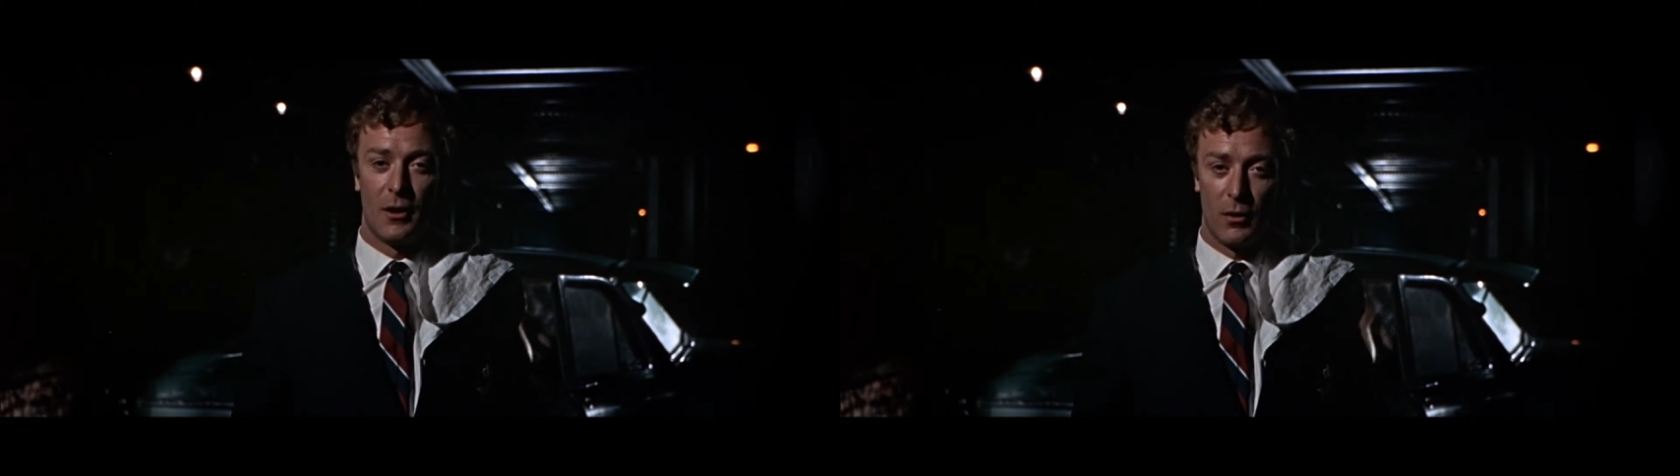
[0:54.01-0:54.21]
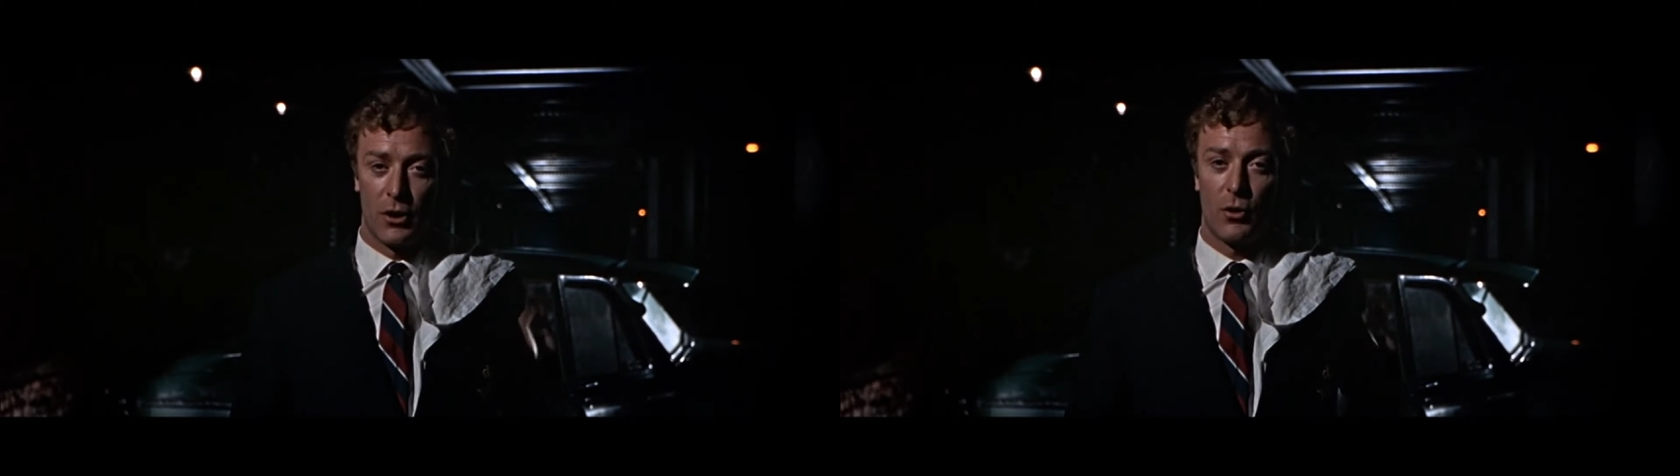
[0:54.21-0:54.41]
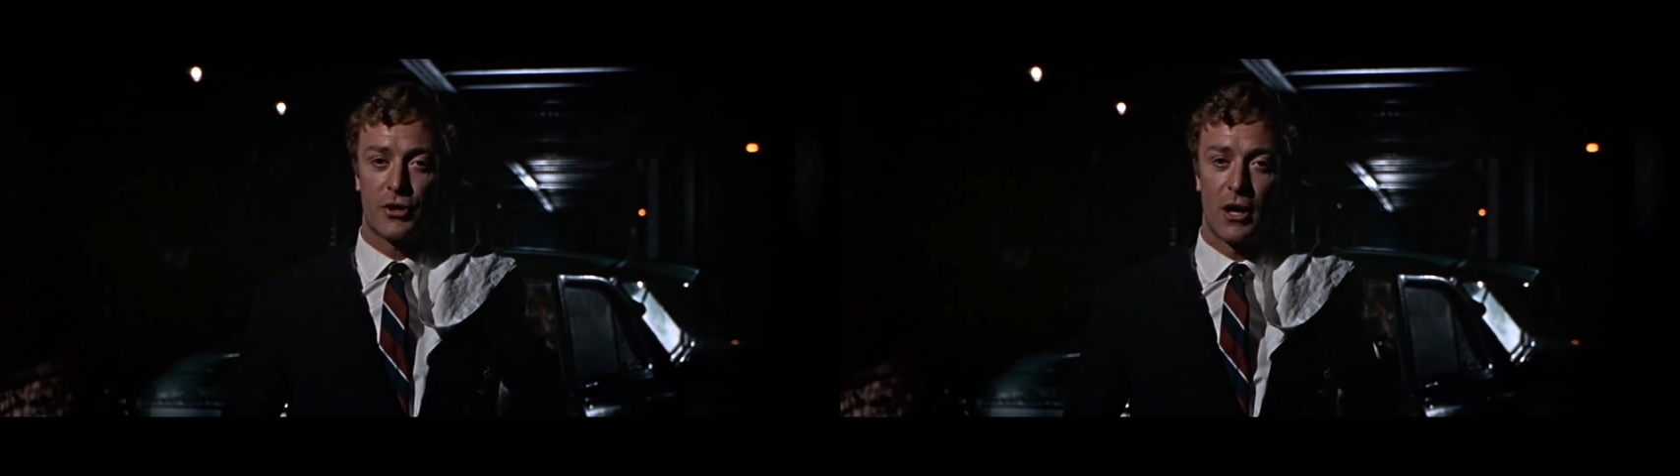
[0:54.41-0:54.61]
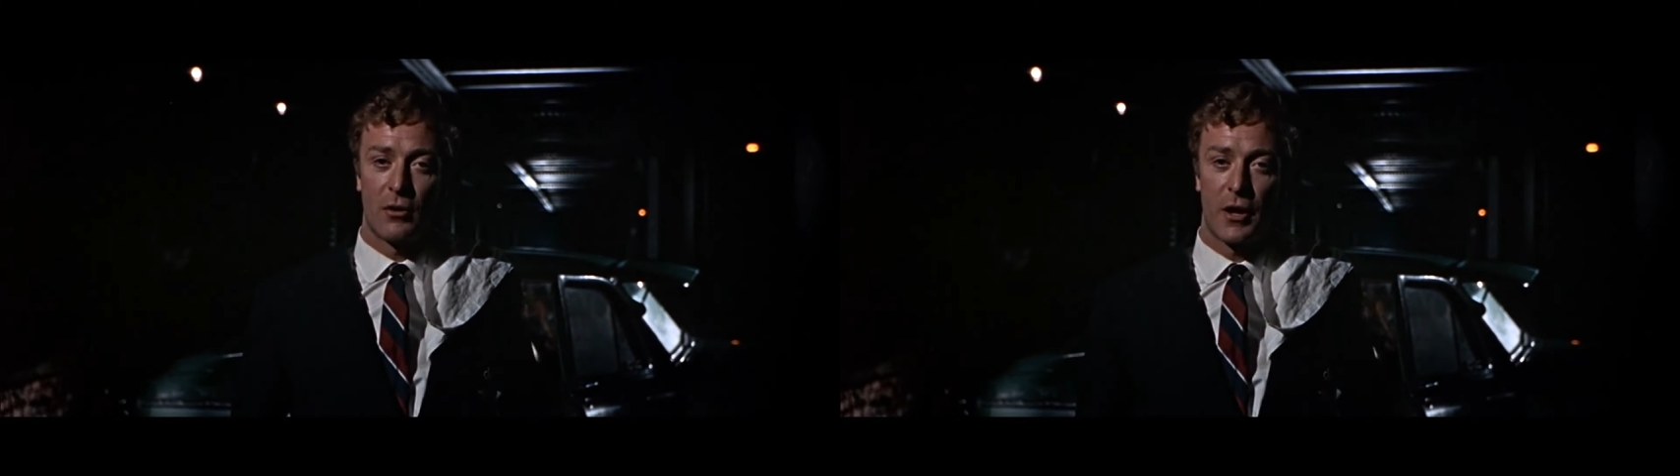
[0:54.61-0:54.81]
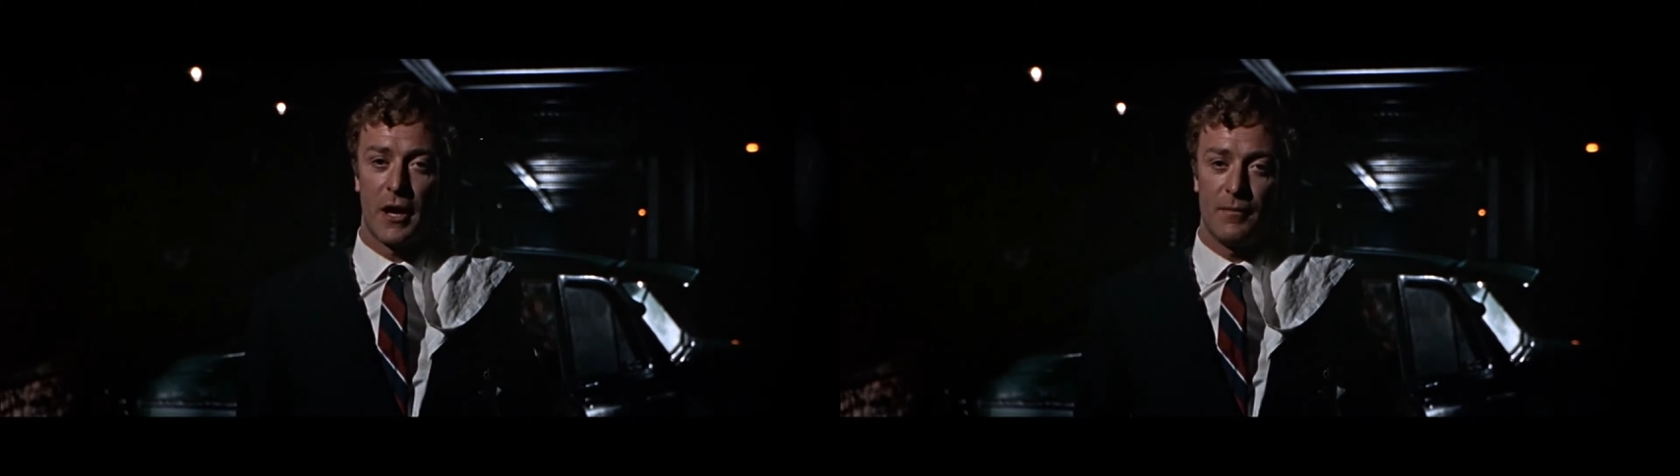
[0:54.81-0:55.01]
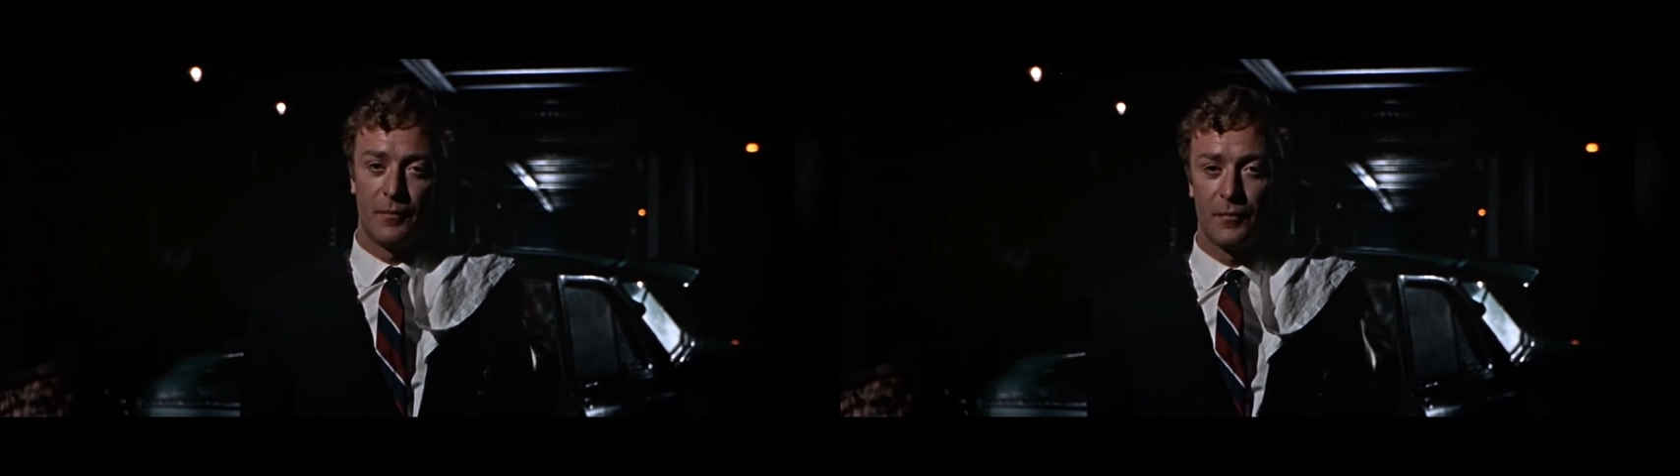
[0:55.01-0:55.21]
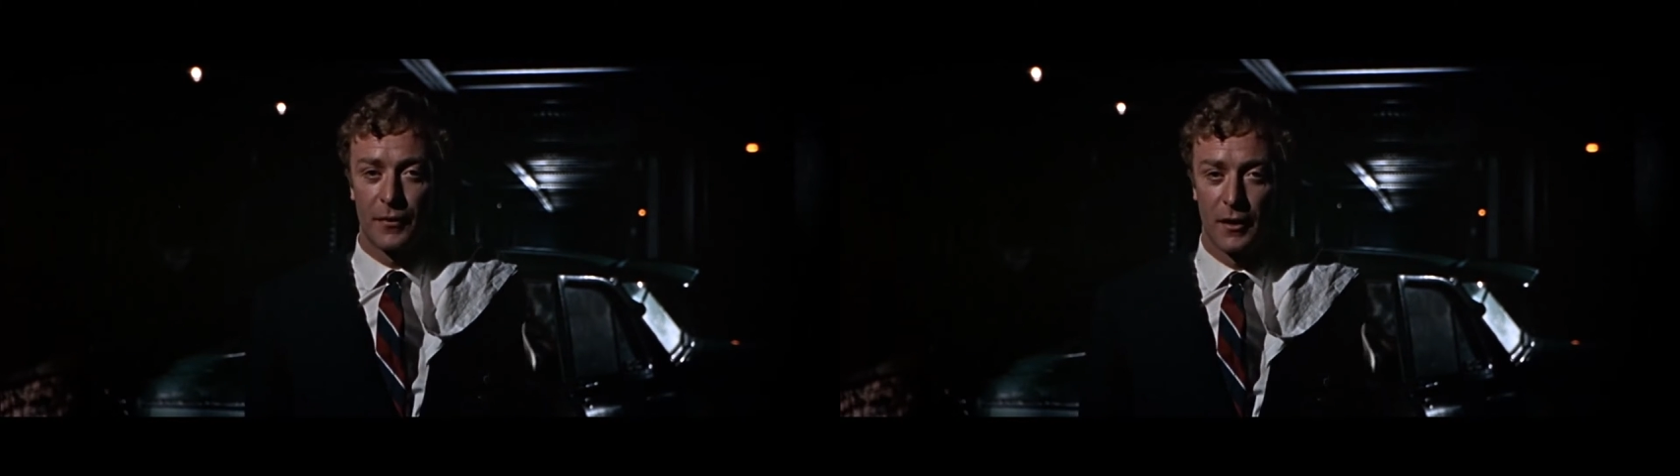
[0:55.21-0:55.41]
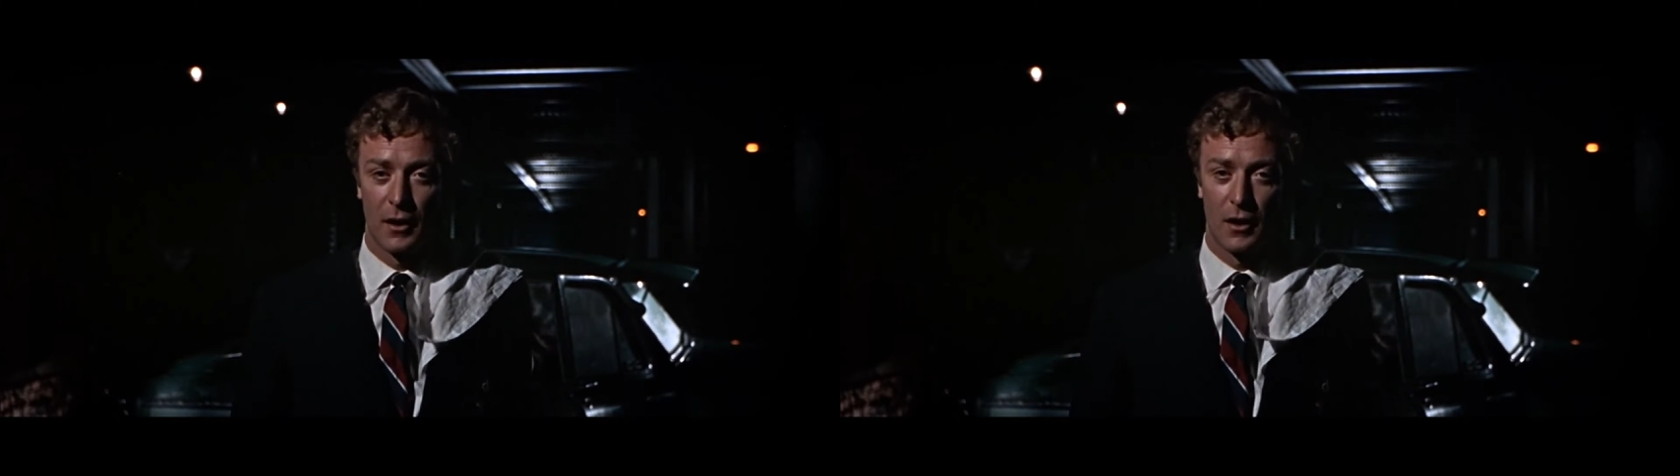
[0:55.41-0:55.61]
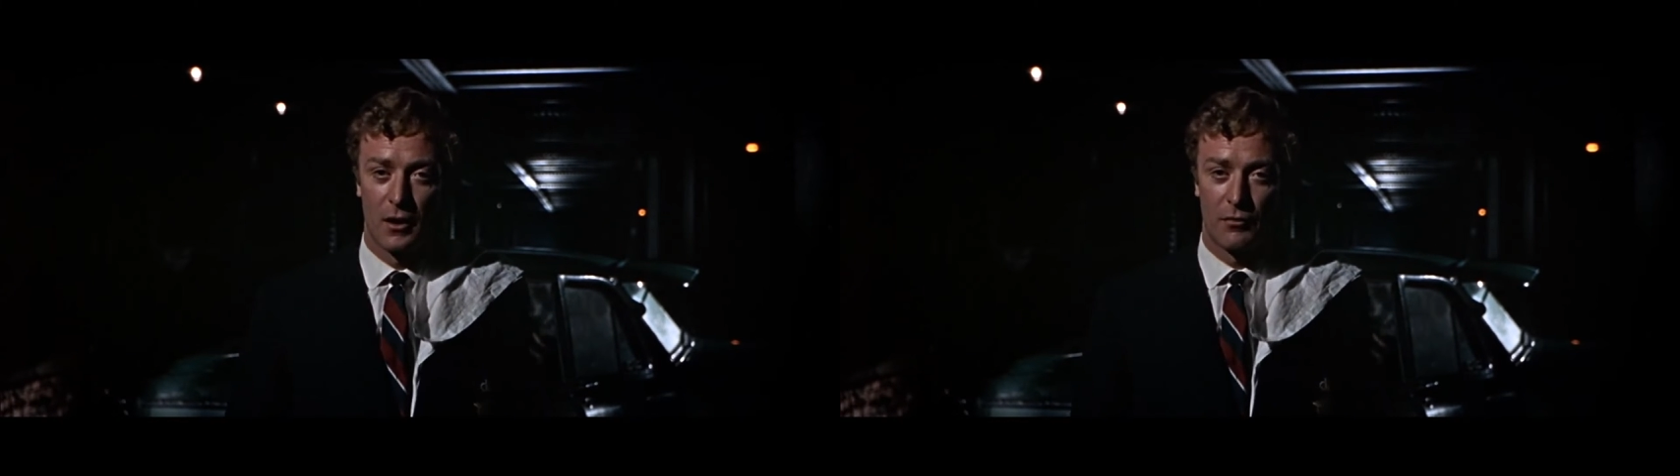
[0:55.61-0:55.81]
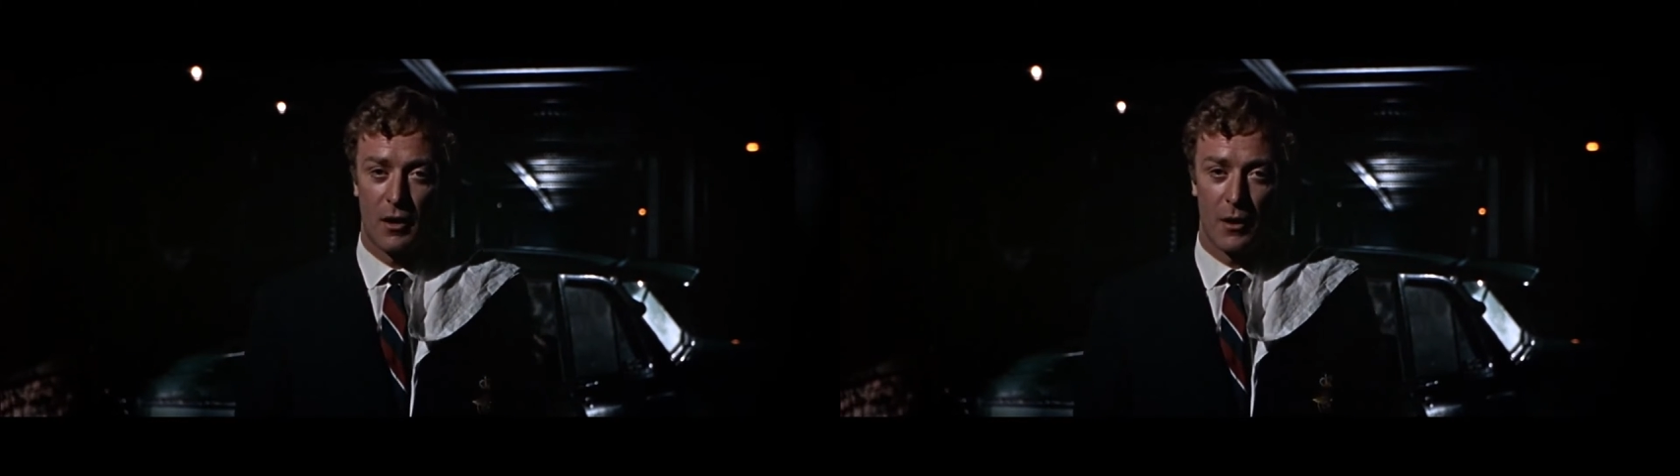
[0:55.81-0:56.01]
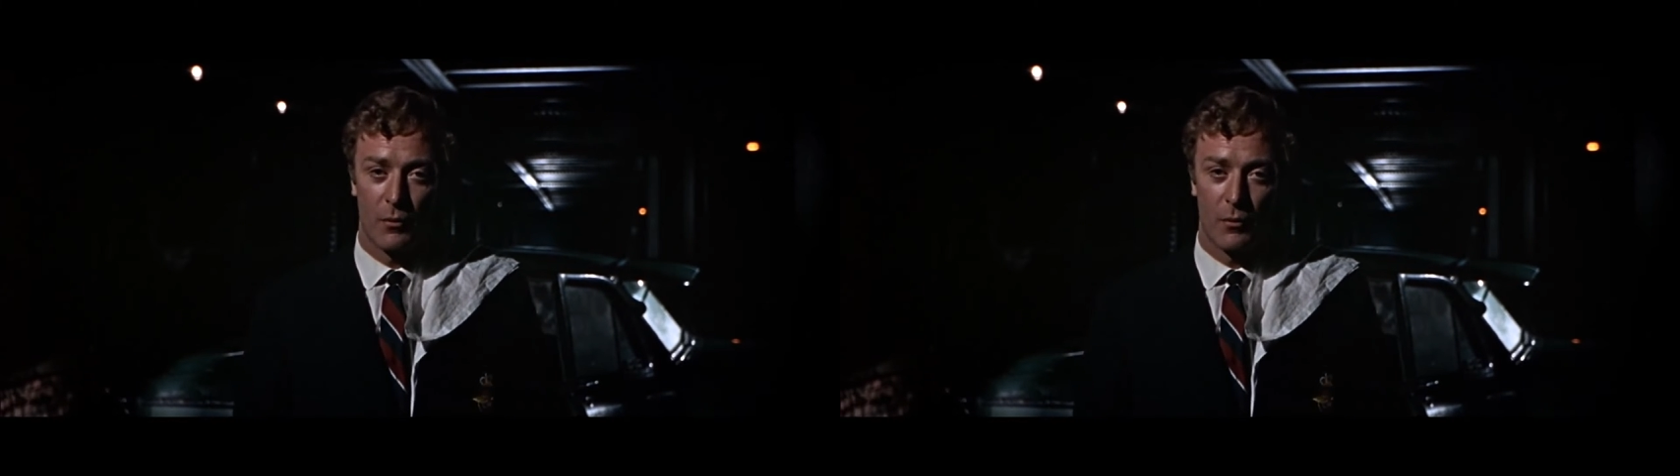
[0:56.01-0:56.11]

Well, you all settled in? Right,